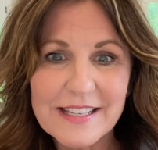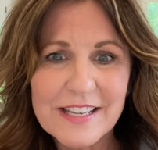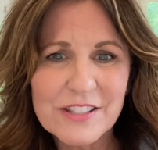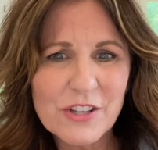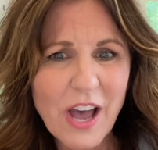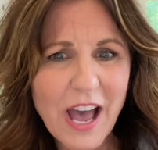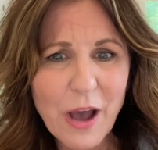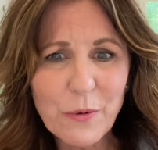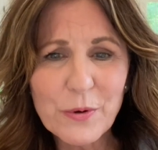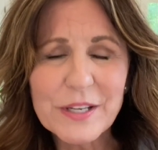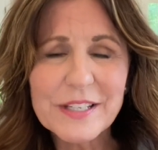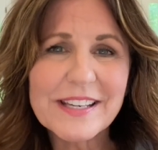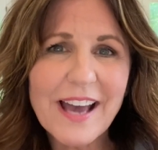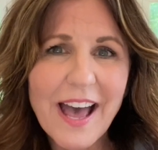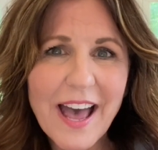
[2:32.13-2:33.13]
So how
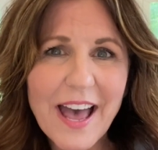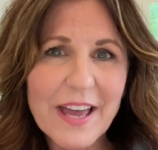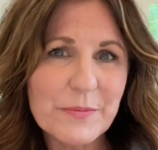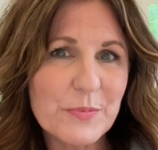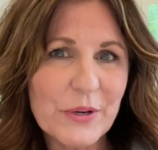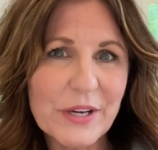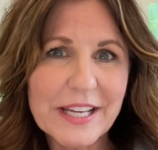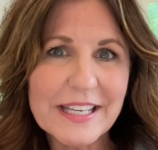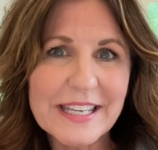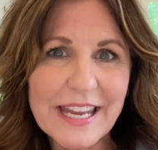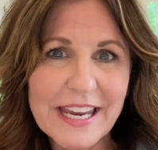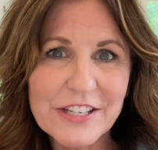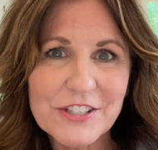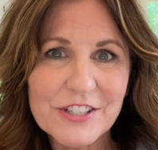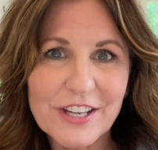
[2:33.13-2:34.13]
would God bring a
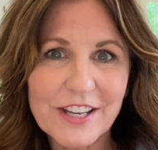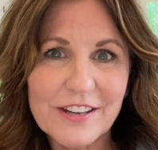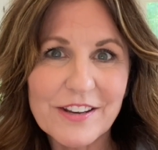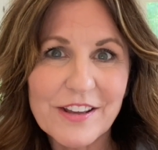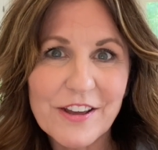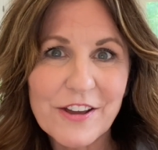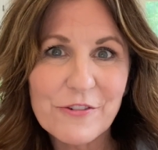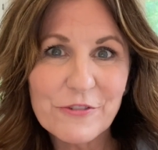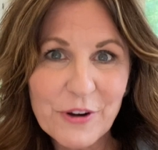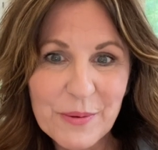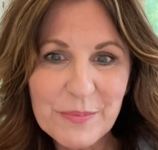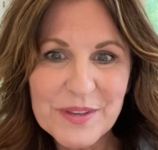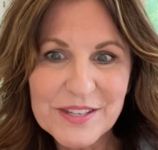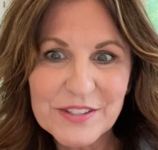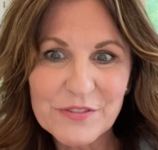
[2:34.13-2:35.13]
nation from
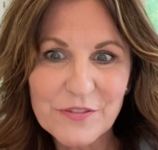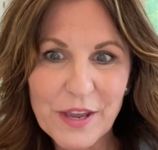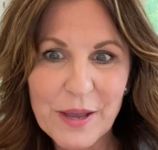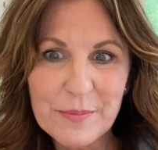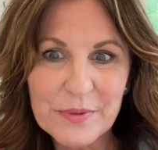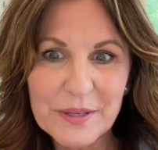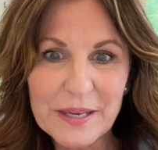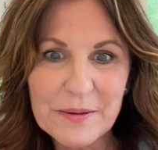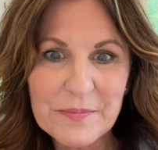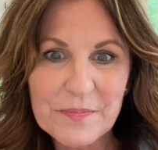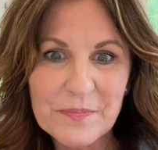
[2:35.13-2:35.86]
this family?